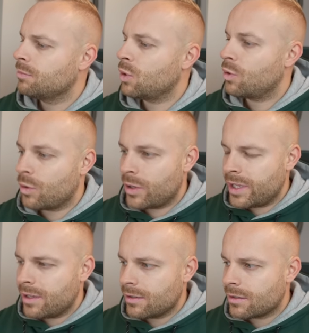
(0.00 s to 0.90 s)

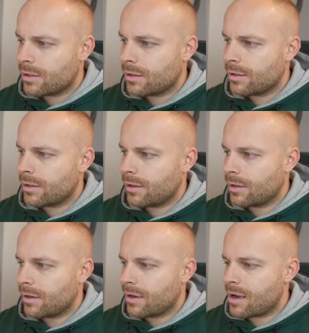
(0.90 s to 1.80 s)
Pokój.
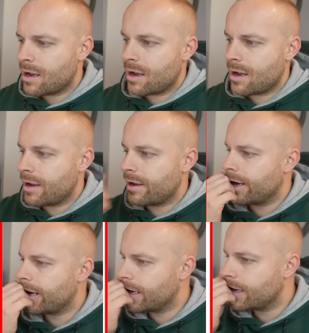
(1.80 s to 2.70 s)

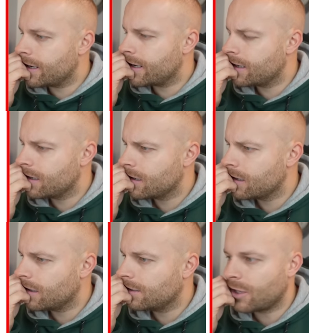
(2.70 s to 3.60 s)

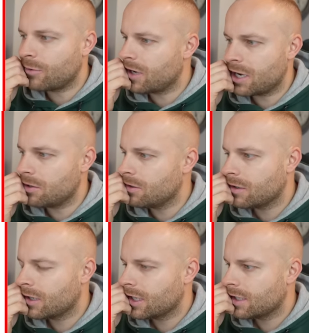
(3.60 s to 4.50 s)
I don't know.
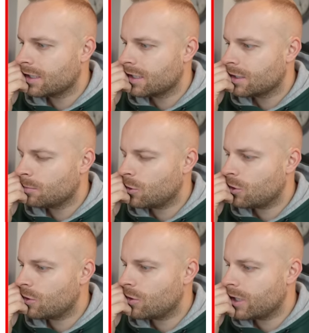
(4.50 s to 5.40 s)

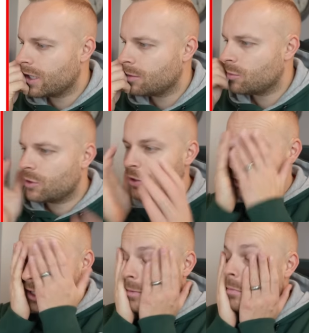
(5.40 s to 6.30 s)
Pokój.
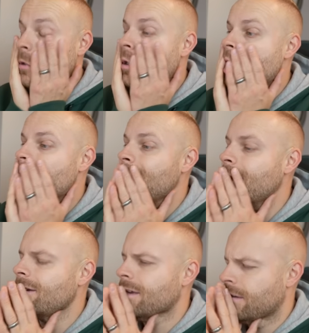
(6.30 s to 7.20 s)
Pokój.
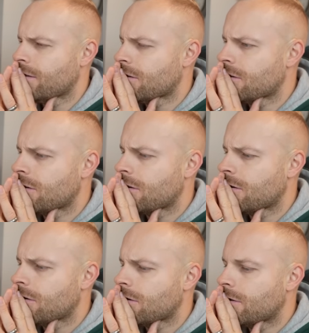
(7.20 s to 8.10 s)
Pokój.
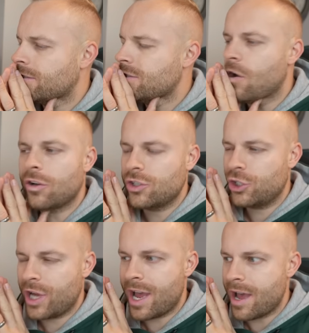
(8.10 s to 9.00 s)
It's not
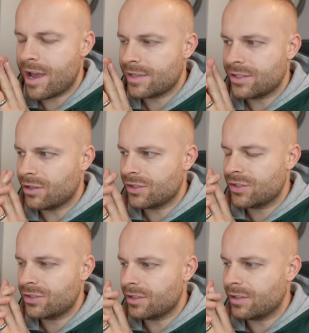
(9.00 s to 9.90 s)
chair. It's not,
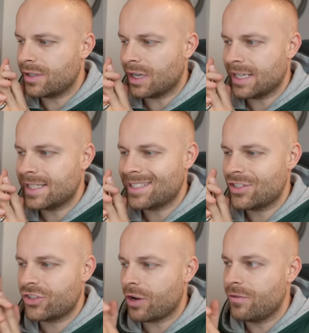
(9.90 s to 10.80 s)
unless it's
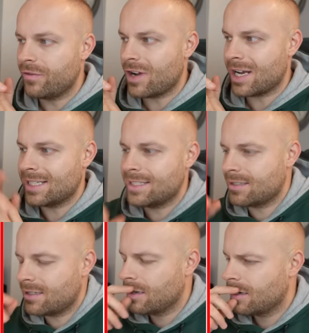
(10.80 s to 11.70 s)
sofa, unless
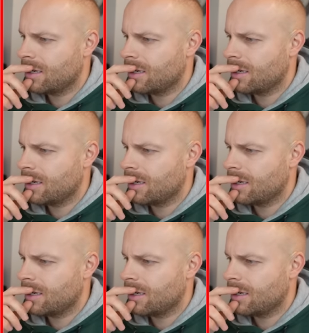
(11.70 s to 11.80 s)
it's